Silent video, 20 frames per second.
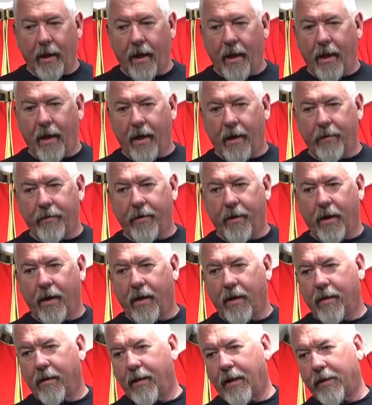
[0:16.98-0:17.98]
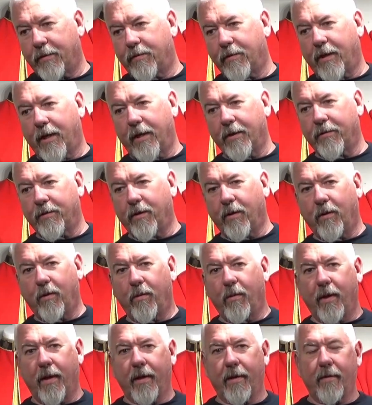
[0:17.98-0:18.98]
And as you guys
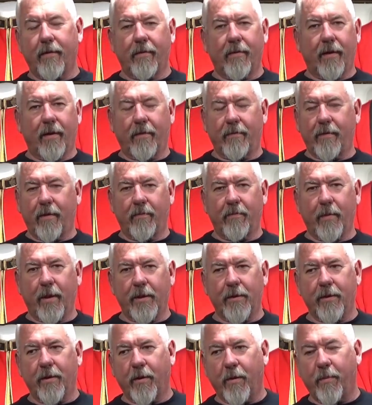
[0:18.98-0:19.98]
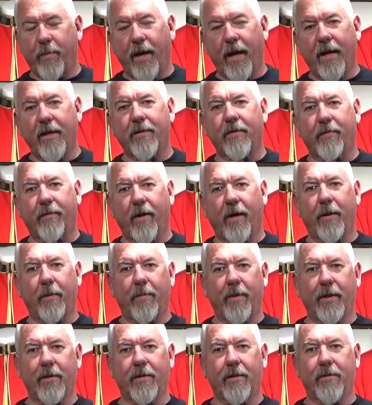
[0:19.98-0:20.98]
know, I've mentioned in the past, I've got a
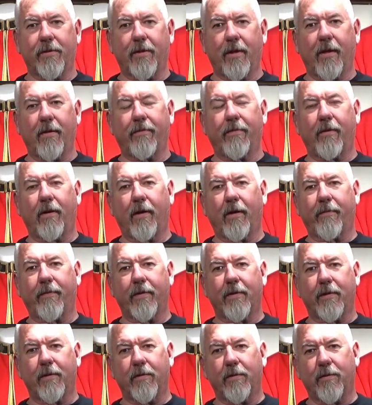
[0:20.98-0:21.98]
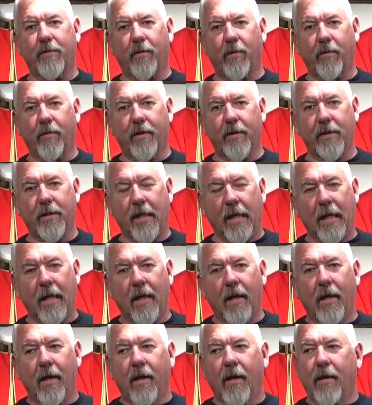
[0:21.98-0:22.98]
bunch of stuff. A lot of it's in storage.
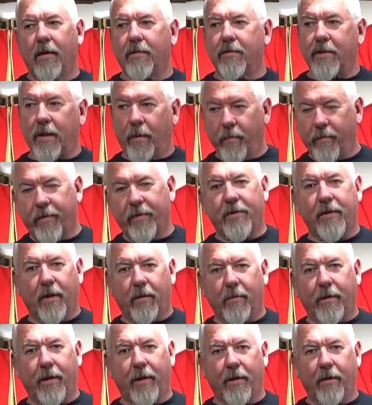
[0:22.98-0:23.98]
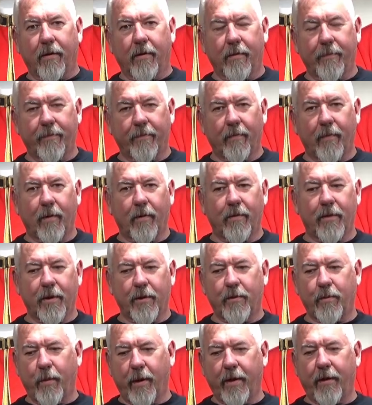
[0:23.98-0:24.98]
Some of it's out here
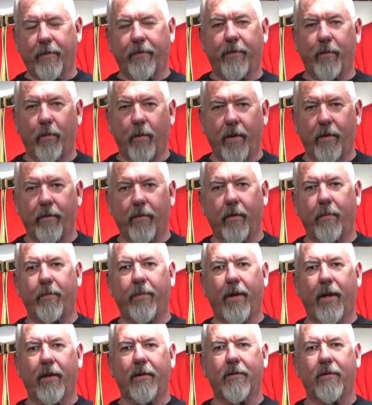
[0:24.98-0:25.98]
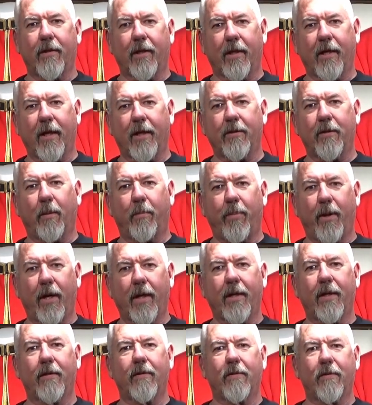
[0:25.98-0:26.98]
just waiting for one of our pets to kick the
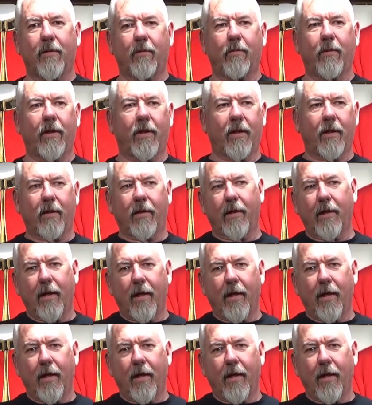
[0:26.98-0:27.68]
bucket so we can